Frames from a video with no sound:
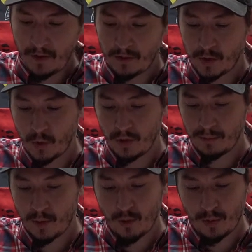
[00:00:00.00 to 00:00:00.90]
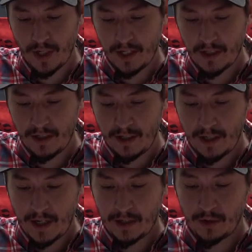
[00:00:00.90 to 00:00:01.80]
Total appropriated
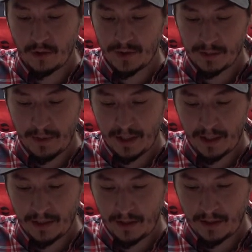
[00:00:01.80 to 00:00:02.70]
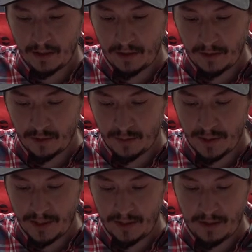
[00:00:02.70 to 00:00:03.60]
and current spending
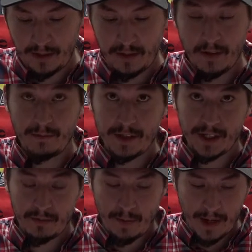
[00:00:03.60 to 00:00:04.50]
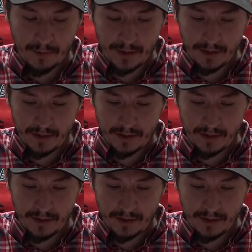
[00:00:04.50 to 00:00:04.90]
authority of the same amount.